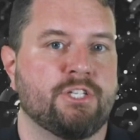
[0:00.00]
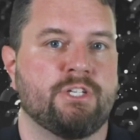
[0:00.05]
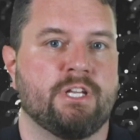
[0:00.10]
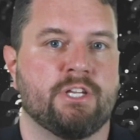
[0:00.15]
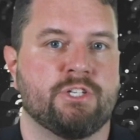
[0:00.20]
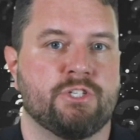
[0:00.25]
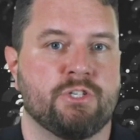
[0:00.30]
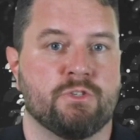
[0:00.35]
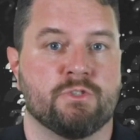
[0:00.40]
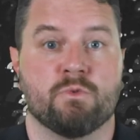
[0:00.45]

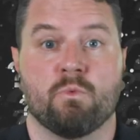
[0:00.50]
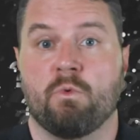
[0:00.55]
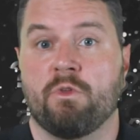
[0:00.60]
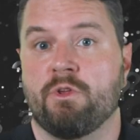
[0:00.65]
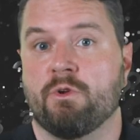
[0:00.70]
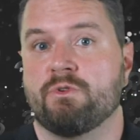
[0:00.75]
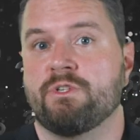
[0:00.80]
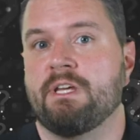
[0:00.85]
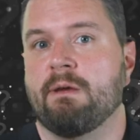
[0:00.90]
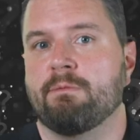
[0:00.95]
issues with your
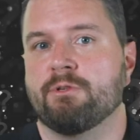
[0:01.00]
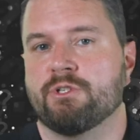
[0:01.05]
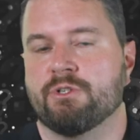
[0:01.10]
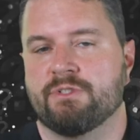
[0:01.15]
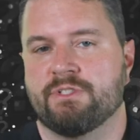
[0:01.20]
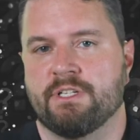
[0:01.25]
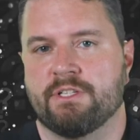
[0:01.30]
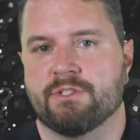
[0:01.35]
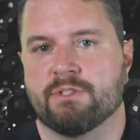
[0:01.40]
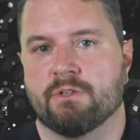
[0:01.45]
temperature
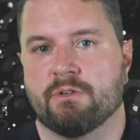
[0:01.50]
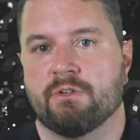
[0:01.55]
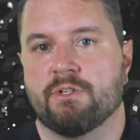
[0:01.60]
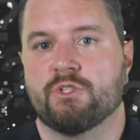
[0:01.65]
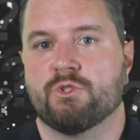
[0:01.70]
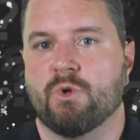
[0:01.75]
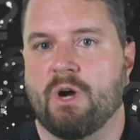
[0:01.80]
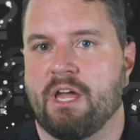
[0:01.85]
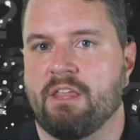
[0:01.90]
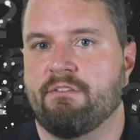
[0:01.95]
sensor,
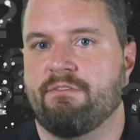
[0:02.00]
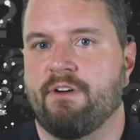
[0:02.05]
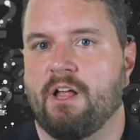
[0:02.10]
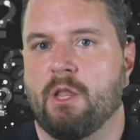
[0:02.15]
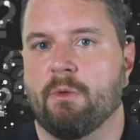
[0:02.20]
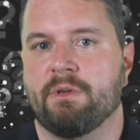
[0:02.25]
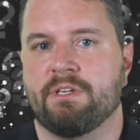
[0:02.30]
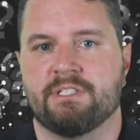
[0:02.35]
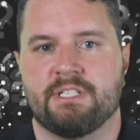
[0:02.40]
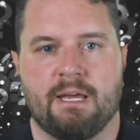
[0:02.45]
try the
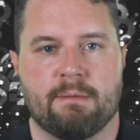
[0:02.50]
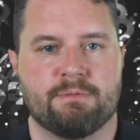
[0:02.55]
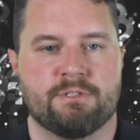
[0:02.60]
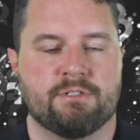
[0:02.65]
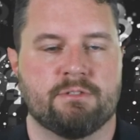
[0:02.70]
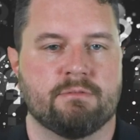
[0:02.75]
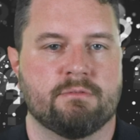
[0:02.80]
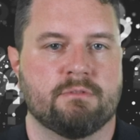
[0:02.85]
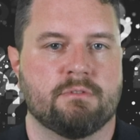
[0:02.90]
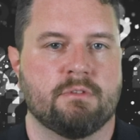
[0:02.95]
following
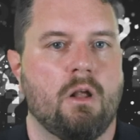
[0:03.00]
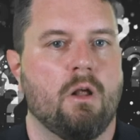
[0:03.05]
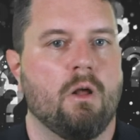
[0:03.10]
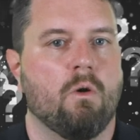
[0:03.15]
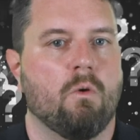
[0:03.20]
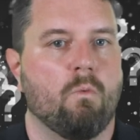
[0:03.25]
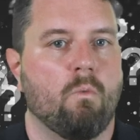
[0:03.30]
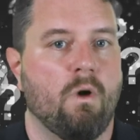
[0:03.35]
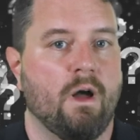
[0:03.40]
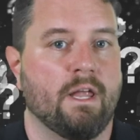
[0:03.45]
steps.
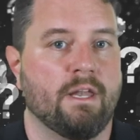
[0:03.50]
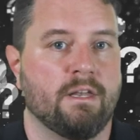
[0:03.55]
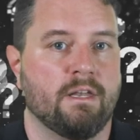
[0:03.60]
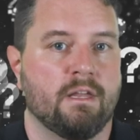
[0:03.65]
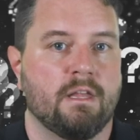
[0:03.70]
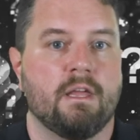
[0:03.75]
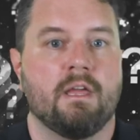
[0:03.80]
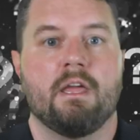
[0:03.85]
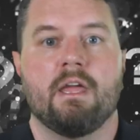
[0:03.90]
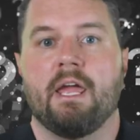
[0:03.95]
1.
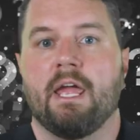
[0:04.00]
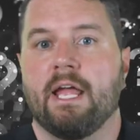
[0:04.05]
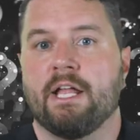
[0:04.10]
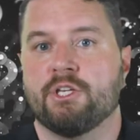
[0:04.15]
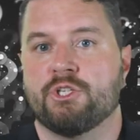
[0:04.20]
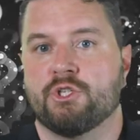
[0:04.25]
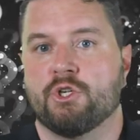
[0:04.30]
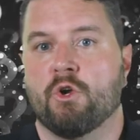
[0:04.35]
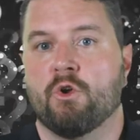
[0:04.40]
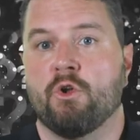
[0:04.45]

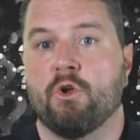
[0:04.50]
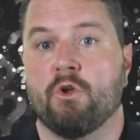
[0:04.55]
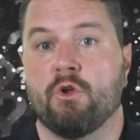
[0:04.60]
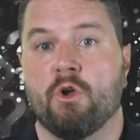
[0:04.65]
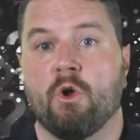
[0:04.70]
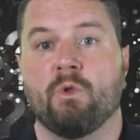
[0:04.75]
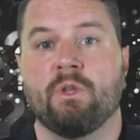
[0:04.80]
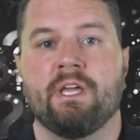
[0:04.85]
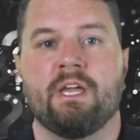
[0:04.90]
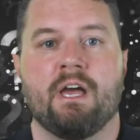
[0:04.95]
Ensure your
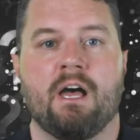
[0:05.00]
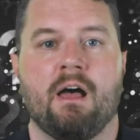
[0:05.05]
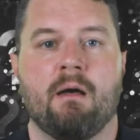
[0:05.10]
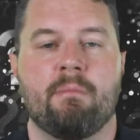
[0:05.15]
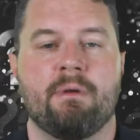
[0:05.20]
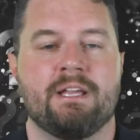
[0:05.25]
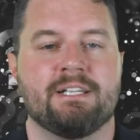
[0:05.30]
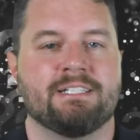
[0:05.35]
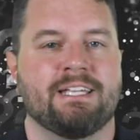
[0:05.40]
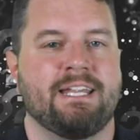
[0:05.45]
YoLink hub
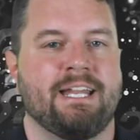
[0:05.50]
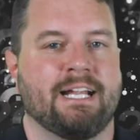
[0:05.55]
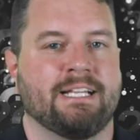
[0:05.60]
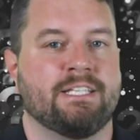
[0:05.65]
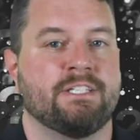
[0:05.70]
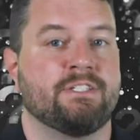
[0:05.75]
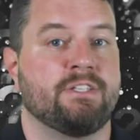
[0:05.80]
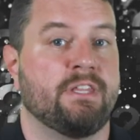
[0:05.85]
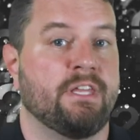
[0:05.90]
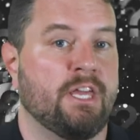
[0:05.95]
is connected
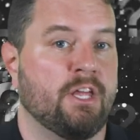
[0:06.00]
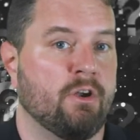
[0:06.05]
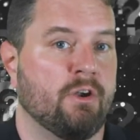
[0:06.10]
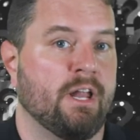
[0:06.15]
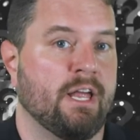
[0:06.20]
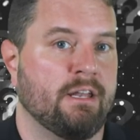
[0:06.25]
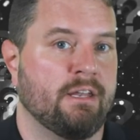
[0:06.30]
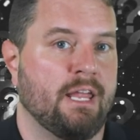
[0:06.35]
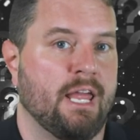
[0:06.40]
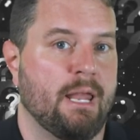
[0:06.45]
to the
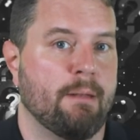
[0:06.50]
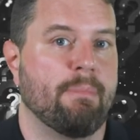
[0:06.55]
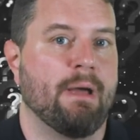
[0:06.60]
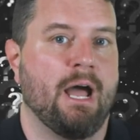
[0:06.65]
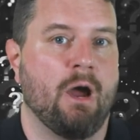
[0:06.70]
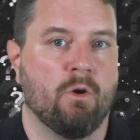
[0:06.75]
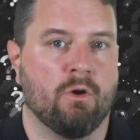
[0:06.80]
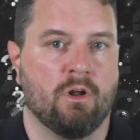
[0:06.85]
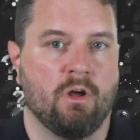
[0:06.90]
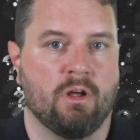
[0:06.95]
internet and
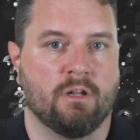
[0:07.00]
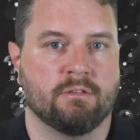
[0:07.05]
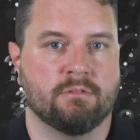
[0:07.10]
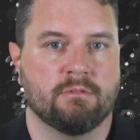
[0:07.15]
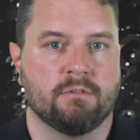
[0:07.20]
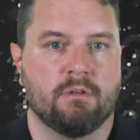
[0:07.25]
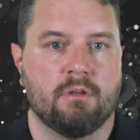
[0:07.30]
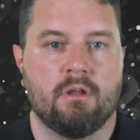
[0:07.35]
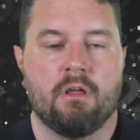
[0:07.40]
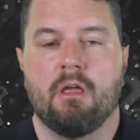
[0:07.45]
powered on.
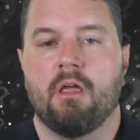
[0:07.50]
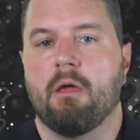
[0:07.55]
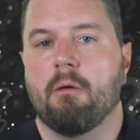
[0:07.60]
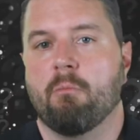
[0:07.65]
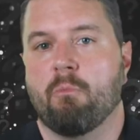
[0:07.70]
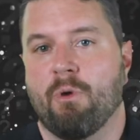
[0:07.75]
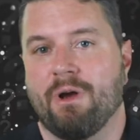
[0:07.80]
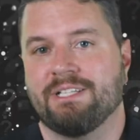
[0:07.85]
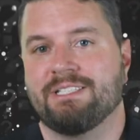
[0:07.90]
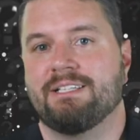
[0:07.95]

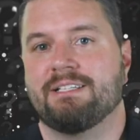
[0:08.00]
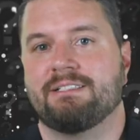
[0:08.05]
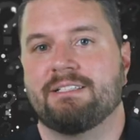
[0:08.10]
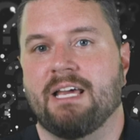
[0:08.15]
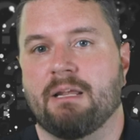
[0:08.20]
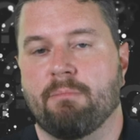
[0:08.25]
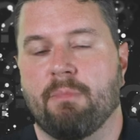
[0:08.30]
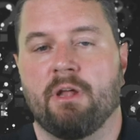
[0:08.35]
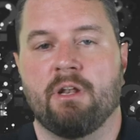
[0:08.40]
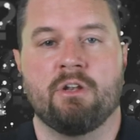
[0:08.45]
Press the
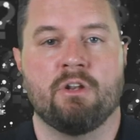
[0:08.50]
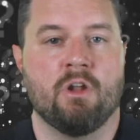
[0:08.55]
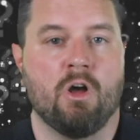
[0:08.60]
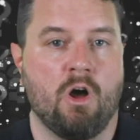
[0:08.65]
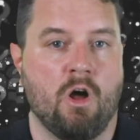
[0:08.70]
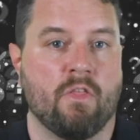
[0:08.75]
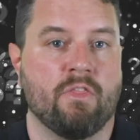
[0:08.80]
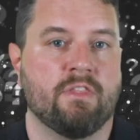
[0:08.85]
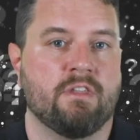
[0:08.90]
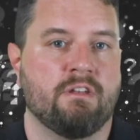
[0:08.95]
set button
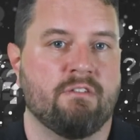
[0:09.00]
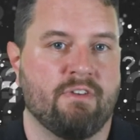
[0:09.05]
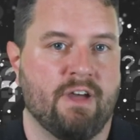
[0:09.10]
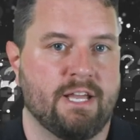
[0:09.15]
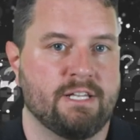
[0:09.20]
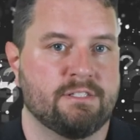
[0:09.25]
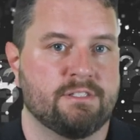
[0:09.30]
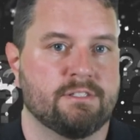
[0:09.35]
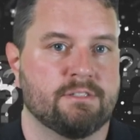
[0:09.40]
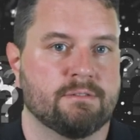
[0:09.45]
on the
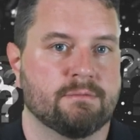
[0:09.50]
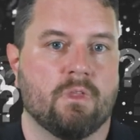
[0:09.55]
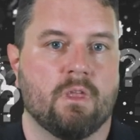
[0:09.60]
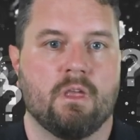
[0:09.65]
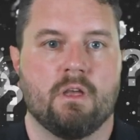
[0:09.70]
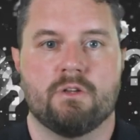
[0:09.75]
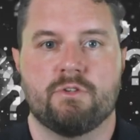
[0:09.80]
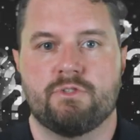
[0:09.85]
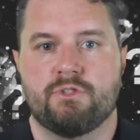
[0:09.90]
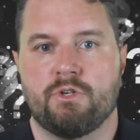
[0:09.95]
device.
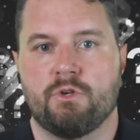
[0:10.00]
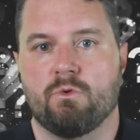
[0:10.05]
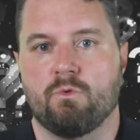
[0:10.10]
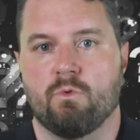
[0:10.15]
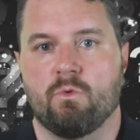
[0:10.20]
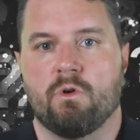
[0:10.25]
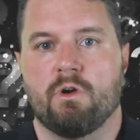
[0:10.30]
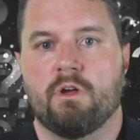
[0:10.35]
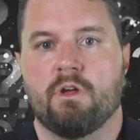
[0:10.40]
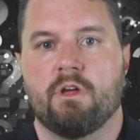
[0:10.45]
2.
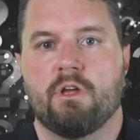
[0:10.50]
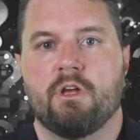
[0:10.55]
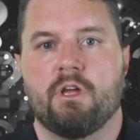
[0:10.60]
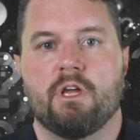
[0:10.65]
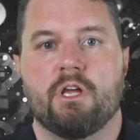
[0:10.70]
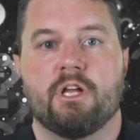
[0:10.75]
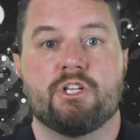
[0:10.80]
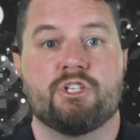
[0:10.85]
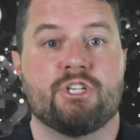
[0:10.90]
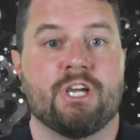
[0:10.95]

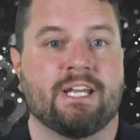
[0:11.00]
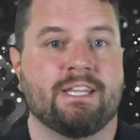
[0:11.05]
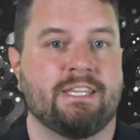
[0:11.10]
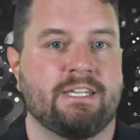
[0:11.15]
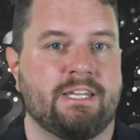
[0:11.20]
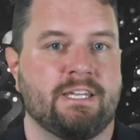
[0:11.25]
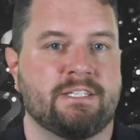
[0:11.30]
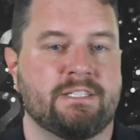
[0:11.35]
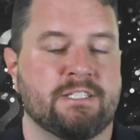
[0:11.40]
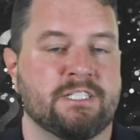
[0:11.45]
Check the
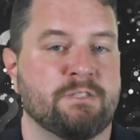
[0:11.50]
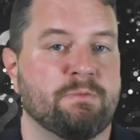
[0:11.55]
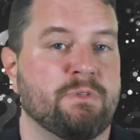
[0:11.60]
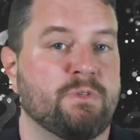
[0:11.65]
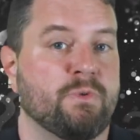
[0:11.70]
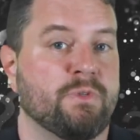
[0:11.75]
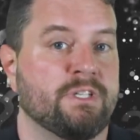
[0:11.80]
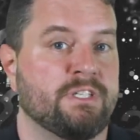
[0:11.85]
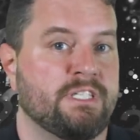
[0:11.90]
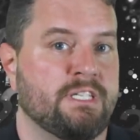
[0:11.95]
distance
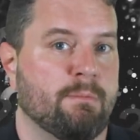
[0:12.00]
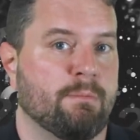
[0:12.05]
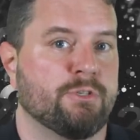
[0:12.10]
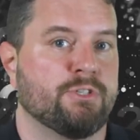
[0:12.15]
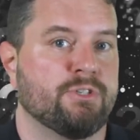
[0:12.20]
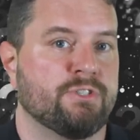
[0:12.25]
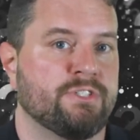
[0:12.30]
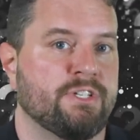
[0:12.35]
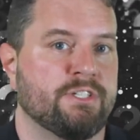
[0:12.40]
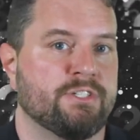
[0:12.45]
between the temperature
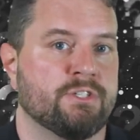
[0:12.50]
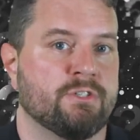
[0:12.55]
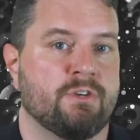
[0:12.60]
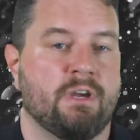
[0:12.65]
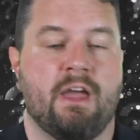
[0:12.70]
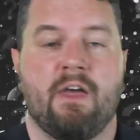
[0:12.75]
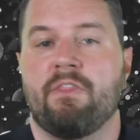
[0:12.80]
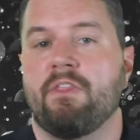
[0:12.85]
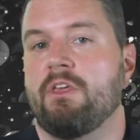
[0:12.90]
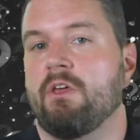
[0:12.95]
sensor
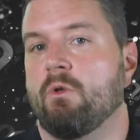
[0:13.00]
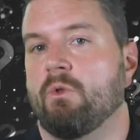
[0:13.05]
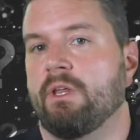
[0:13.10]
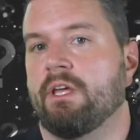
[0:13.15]
and the YoLink